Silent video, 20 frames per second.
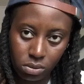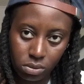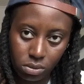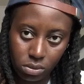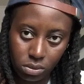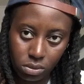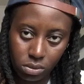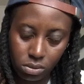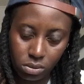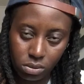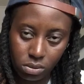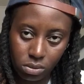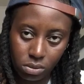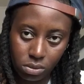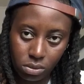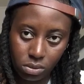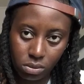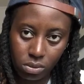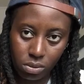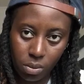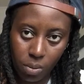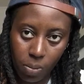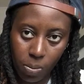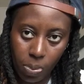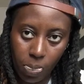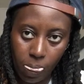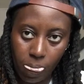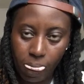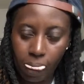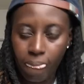
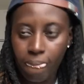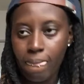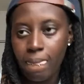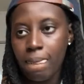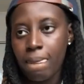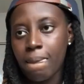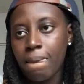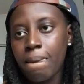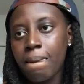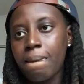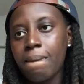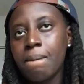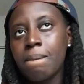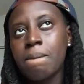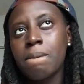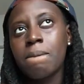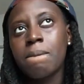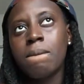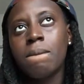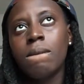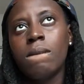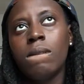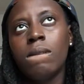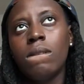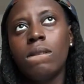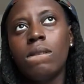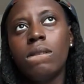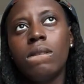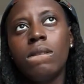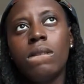
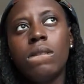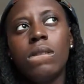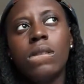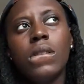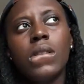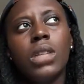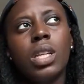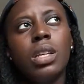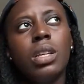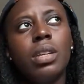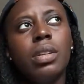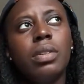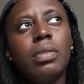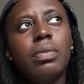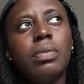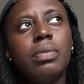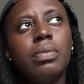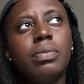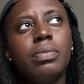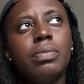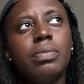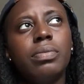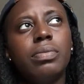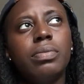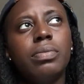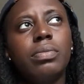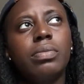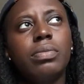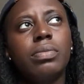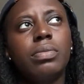
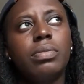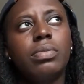The person shown says nothing.